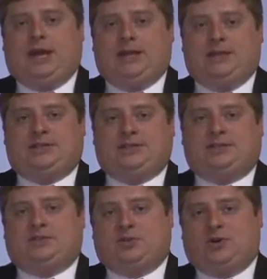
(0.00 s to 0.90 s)
and this
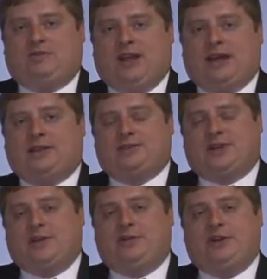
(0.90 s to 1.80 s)
is sort of like those
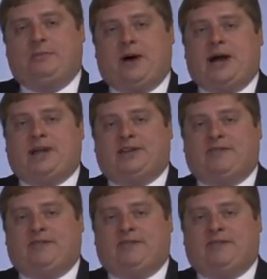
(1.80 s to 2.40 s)
other mnemonic